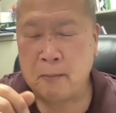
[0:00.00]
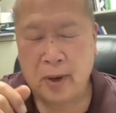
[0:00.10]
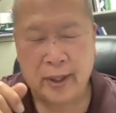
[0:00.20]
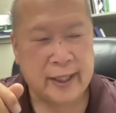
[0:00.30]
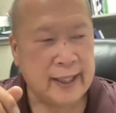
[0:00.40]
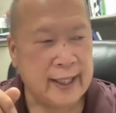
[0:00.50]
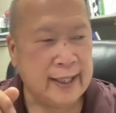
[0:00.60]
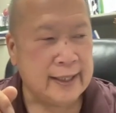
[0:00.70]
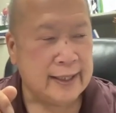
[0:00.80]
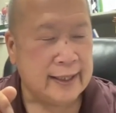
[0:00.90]

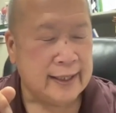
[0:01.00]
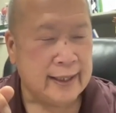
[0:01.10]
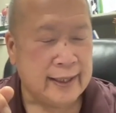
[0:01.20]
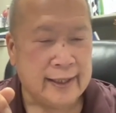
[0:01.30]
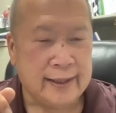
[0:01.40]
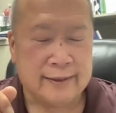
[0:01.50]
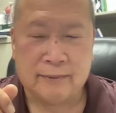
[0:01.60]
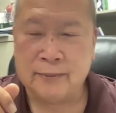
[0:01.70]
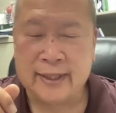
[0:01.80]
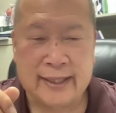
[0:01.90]
Marketing is
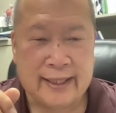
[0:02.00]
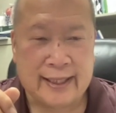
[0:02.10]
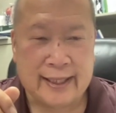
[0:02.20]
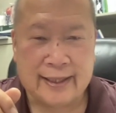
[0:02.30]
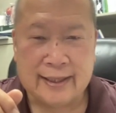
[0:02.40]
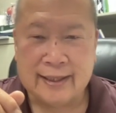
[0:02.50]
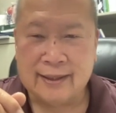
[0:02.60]
really,